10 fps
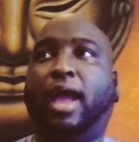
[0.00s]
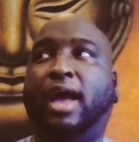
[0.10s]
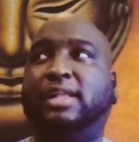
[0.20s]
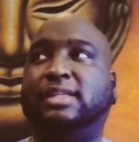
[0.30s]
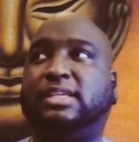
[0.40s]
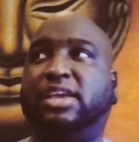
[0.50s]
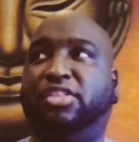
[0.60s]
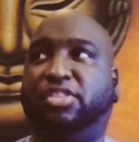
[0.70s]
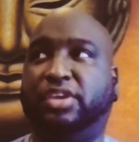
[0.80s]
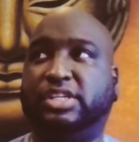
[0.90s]
I'll say
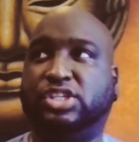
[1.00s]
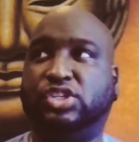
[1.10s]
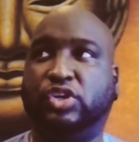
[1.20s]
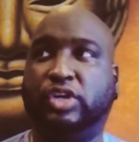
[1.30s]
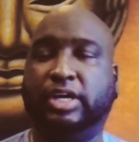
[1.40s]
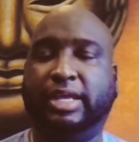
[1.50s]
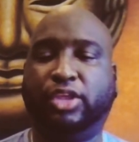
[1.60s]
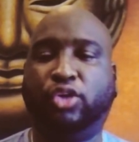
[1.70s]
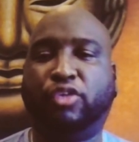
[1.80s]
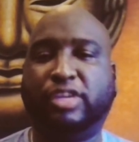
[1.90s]
this, right?
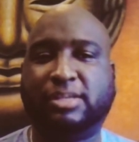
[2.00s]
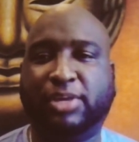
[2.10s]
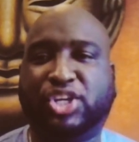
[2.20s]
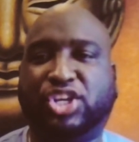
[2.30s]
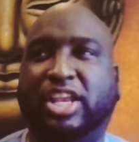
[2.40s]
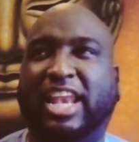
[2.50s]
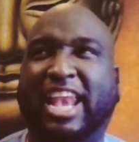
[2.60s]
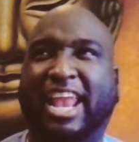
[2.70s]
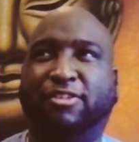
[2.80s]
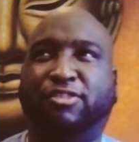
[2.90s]
Your resume should
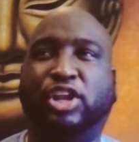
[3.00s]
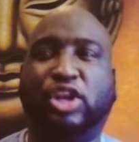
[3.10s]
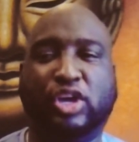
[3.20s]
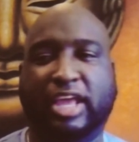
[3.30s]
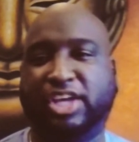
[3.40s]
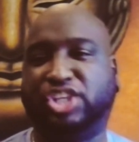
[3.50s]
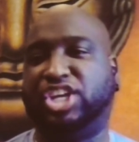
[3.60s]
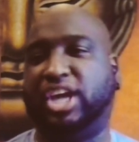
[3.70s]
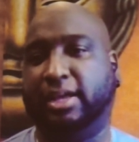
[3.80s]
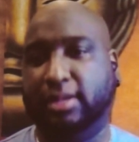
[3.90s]
never look like a
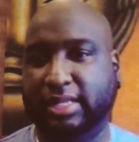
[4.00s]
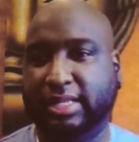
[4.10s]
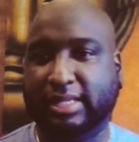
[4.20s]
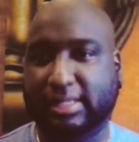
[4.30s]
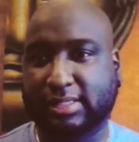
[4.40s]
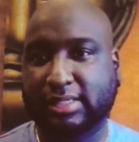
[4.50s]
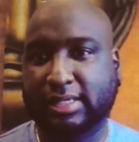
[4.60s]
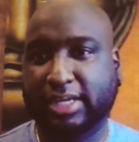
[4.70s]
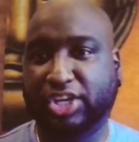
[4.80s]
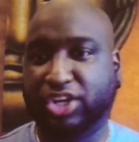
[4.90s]
child did it.
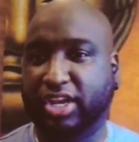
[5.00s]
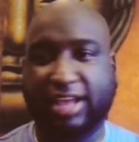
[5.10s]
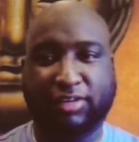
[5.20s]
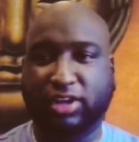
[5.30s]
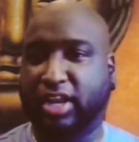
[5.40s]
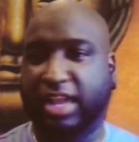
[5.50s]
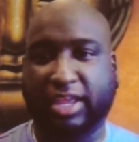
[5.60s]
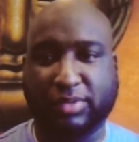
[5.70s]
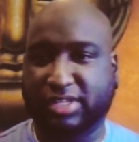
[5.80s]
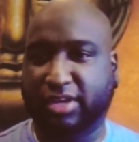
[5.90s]
It should never look like
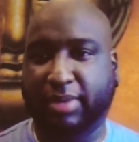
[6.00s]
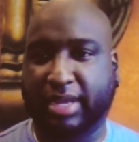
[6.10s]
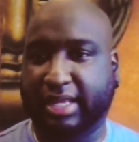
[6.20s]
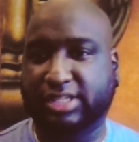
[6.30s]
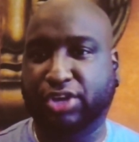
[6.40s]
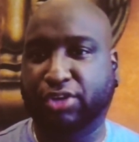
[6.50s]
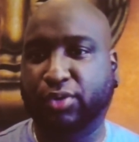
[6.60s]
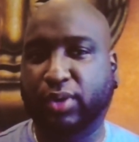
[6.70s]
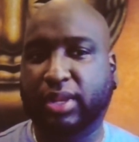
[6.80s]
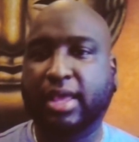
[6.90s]
it was done by an
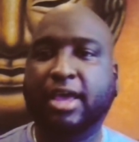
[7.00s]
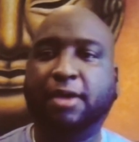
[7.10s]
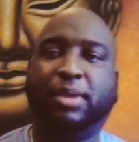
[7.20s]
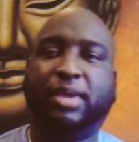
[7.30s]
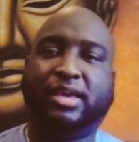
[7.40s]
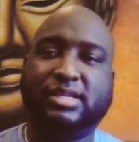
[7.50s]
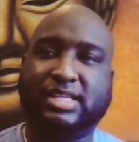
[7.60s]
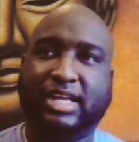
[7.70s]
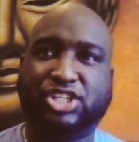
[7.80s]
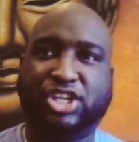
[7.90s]
8-year-old. Because
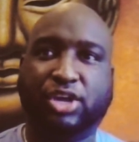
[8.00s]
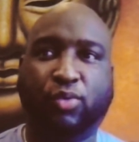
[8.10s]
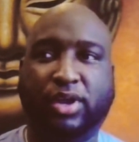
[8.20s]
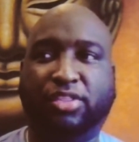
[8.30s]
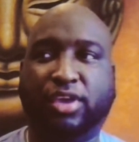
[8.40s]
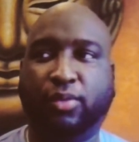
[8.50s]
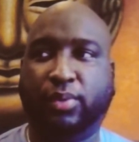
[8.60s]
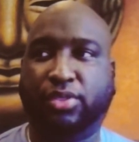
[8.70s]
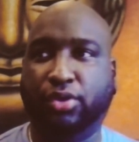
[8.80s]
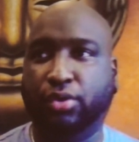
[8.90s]
I'll share one thing
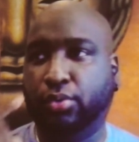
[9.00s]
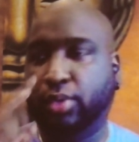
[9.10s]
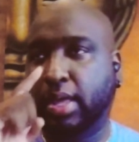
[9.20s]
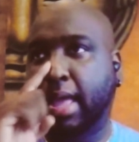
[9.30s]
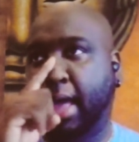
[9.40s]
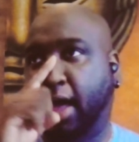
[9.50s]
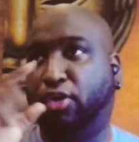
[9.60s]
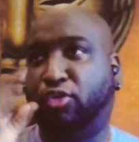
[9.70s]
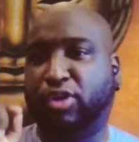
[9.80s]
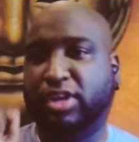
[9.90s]
with you.
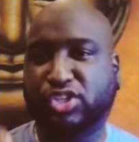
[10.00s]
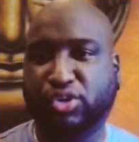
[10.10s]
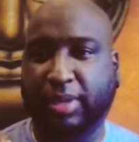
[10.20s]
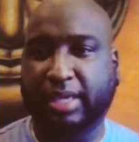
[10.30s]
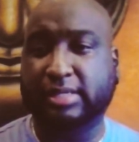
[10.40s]
A resume